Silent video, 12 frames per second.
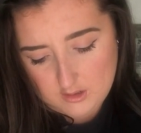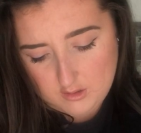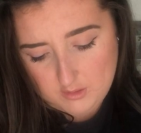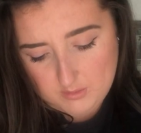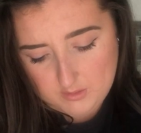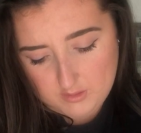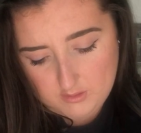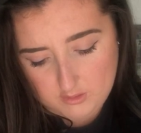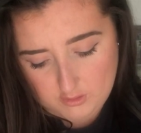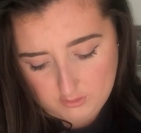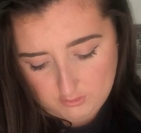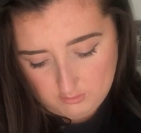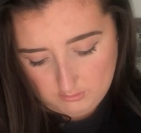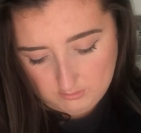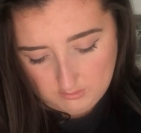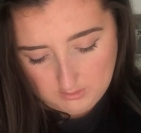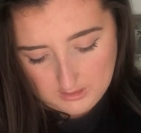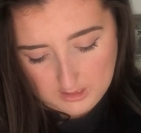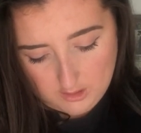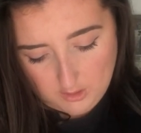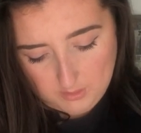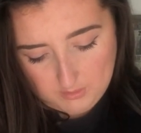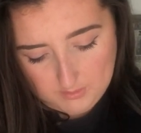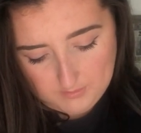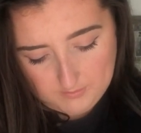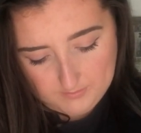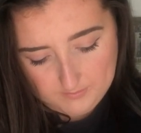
open, just get it open.